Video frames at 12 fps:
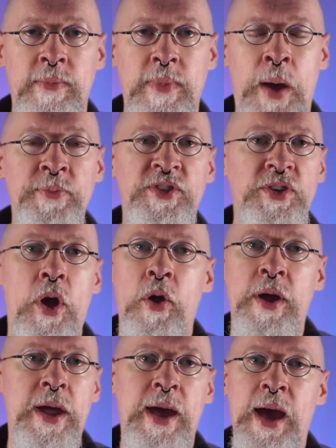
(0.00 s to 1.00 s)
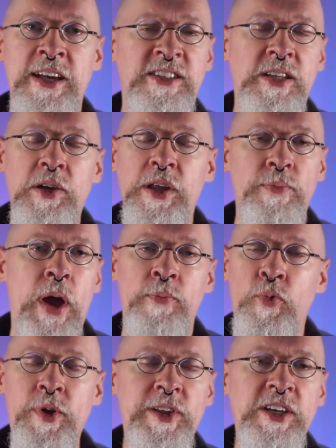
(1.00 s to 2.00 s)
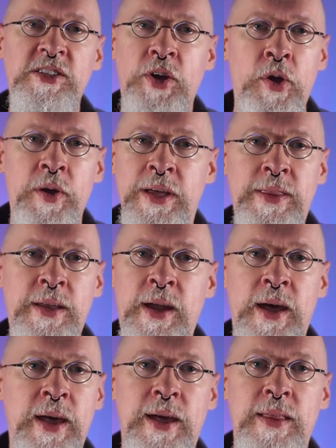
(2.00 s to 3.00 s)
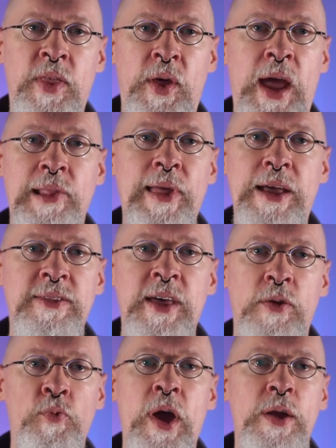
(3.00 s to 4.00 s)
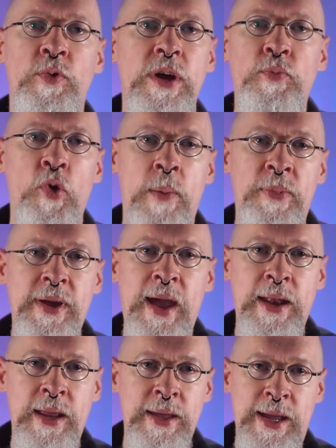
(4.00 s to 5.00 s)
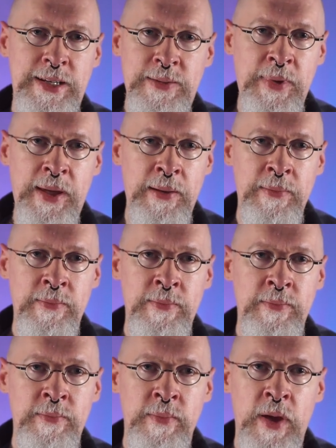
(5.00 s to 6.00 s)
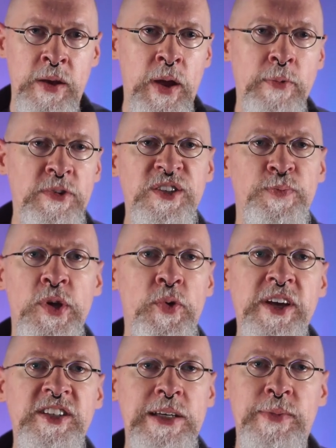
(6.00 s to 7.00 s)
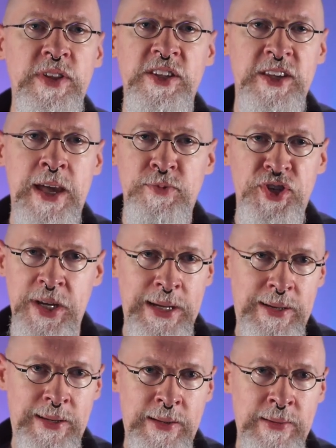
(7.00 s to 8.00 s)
I'm sorry. I, I still am. I'm really sorry that I that I let that right wing propaganda get to me, and I was spewing some of the same shit.